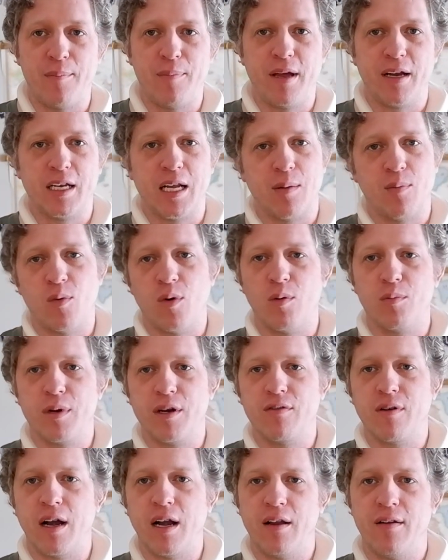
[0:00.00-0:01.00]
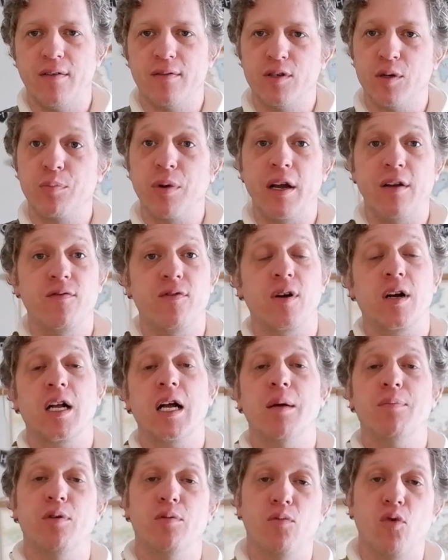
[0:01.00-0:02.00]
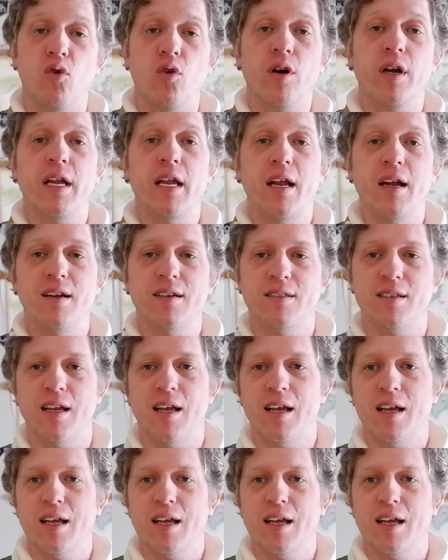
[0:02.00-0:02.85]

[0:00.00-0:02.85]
picked up won't be ready to breed for a couple more years,